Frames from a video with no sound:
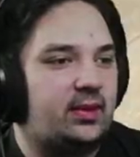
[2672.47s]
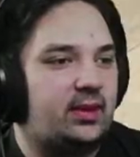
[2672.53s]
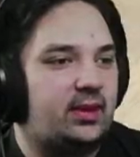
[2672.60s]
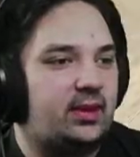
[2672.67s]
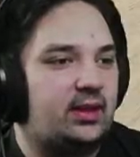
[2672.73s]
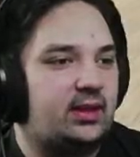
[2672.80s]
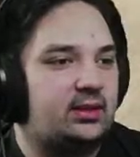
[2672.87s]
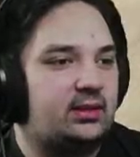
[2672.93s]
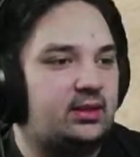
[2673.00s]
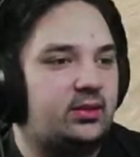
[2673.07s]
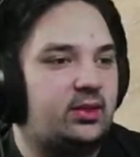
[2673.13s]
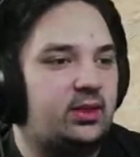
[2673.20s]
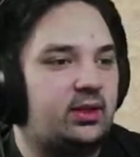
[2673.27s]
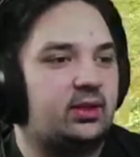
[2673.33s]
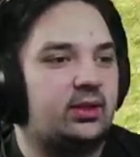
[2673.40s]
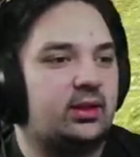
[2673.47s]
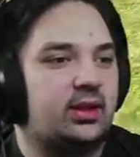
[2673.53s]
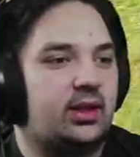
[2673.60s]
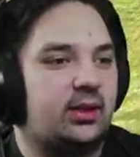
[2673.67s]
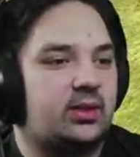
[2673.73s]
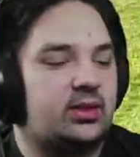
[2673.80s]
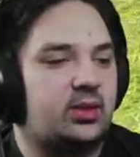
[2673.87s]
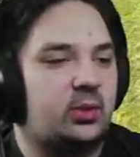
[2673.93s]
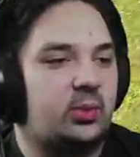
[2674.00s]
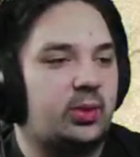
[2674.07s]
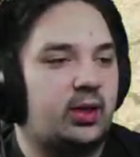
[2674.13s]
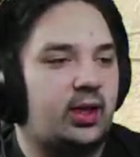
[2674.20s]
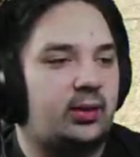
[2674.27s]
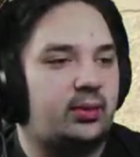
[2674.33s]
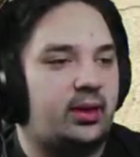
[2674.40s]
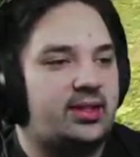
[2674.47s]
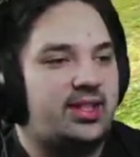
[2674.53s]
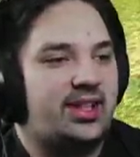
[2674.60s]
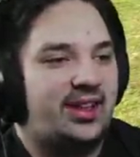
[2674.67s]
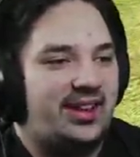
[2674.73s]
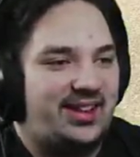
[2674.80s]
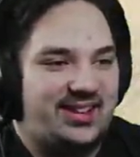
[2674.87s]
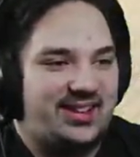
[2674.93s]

Uh, you live and you learn how stupid iRacing